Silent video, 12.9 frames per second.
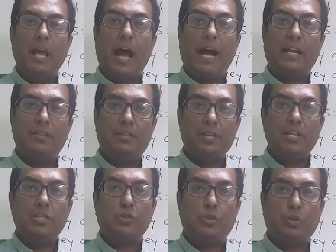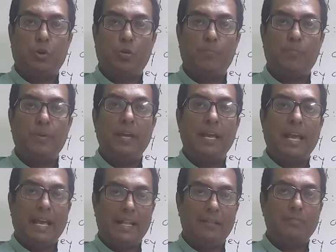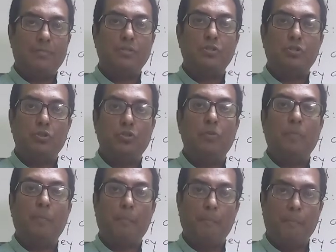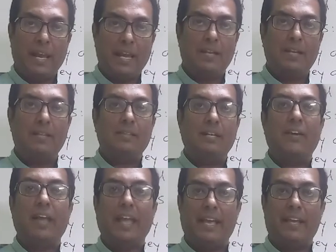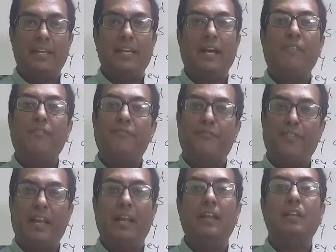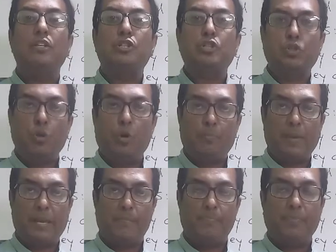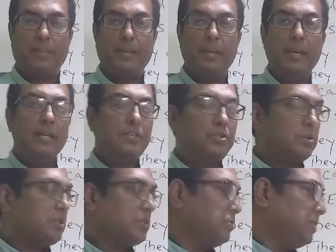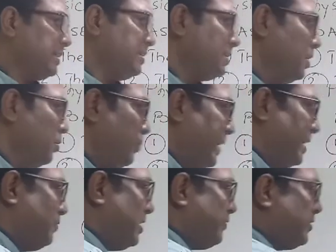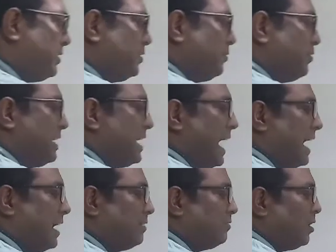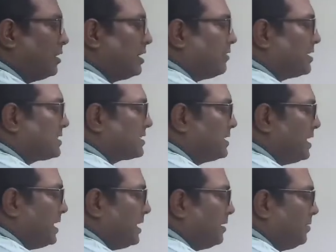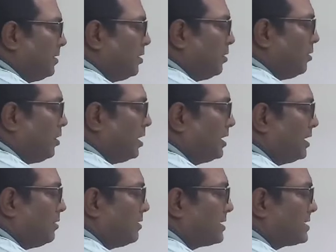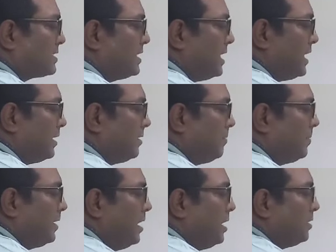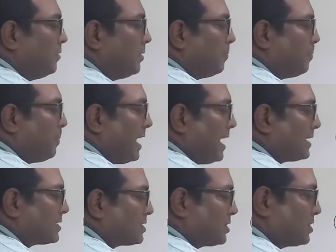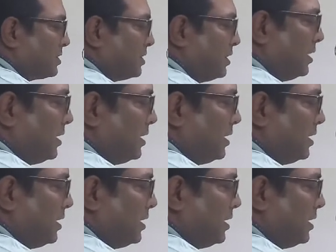and this soap helps to make the area feel soapy. So student, whenever we have on our skin plus